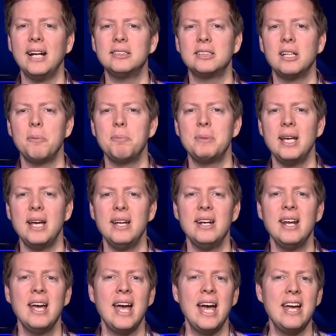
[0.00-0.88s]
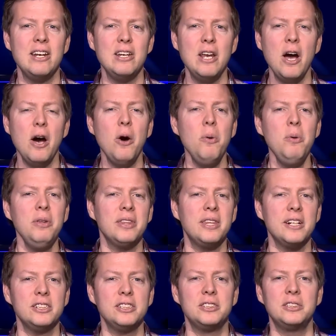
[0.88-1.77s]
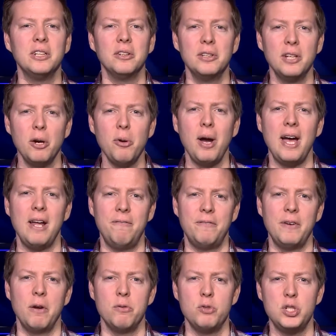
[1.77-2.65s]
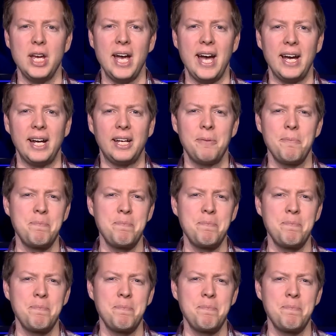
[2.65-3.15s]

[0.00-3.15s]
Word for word: X update, and no, there's still no headphone jack.